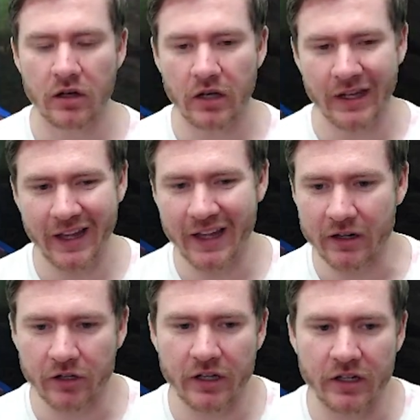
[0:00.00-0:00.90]
again,
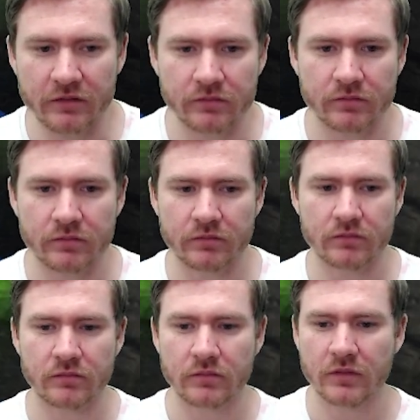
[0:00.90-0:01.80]
are going to.
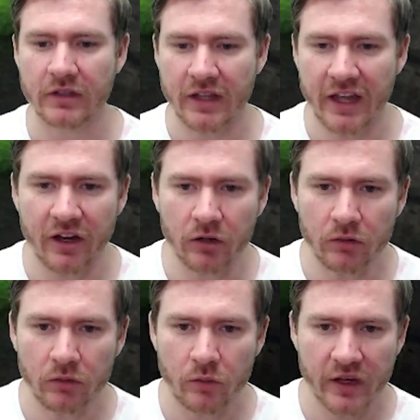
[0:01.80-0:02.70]

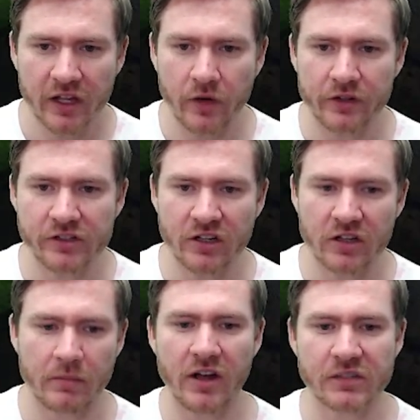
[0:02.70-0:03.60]
Here, we can go ahead and use it on
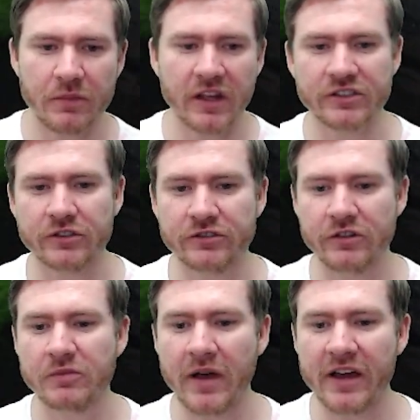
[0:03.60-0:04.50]
the boss because there's no
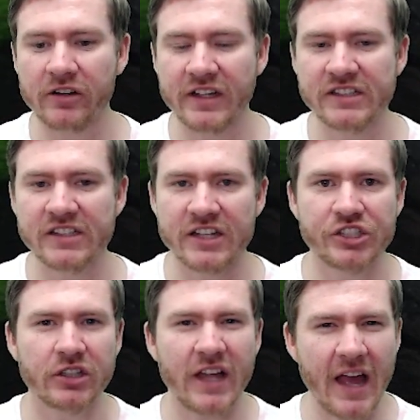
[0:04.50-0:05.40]
spiderlings, and
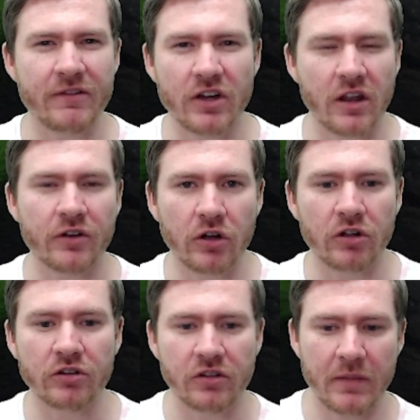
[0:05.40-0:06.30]
she'll have another
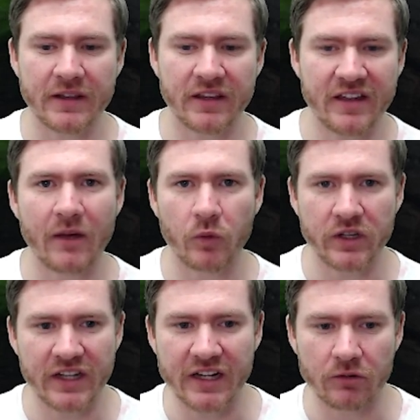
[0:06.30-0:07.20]
ult by the time we
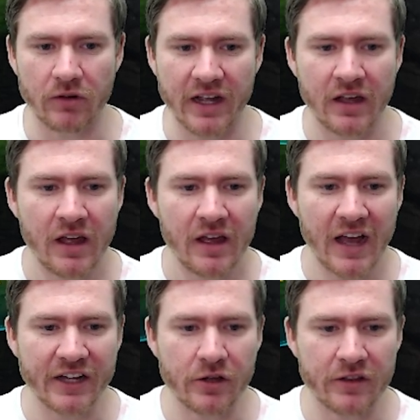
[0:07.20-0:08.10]
need it, right?
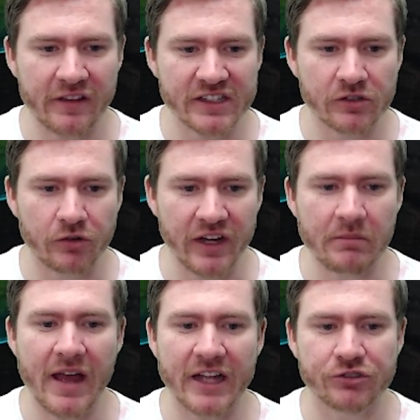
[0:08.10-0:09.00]
I know that this
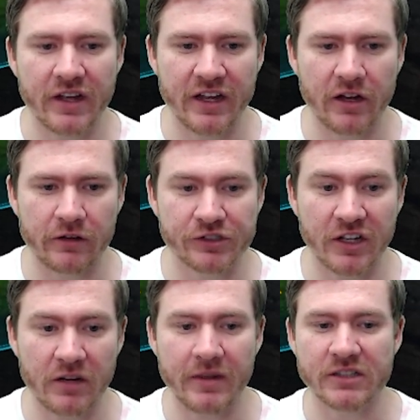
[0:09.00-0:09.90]
green patch right here, there's
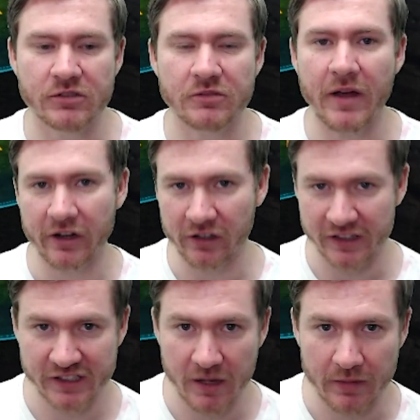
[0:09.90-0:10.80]
going to be some
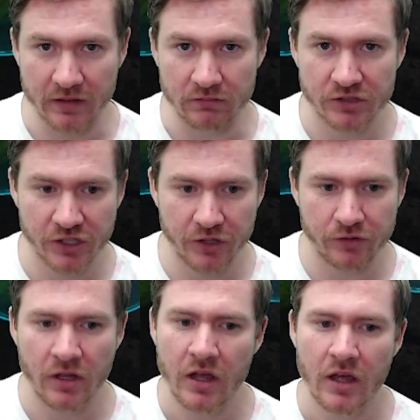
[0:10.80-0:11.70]
spiderlings coming
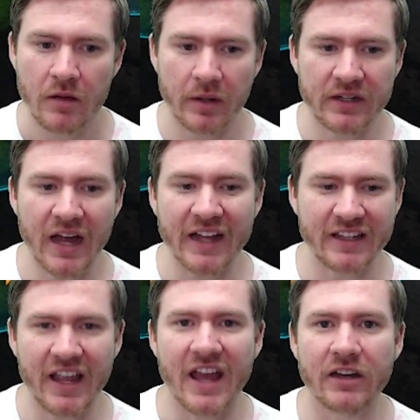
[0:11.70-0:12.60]
soon, but
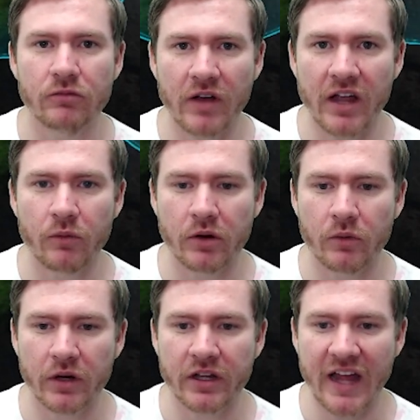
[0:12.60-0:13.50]
not yet, right?
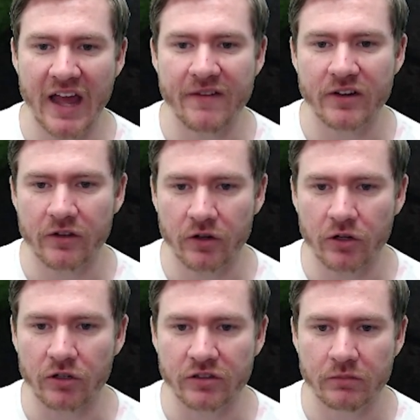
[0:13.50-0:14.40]
We're going to have another
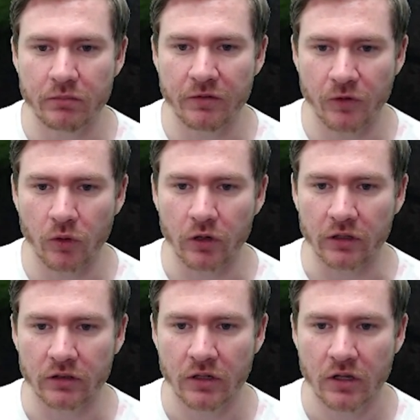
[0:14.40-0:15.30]
ult before